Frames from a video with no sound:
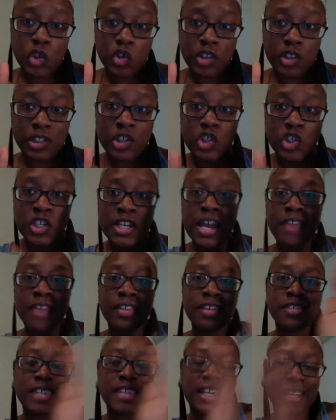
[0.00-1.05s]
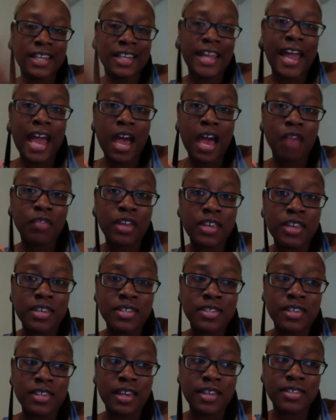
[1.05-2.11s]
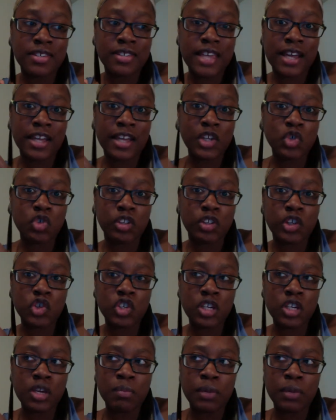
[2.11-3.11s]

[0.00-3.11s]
trilogy and the second half is a second trilogy,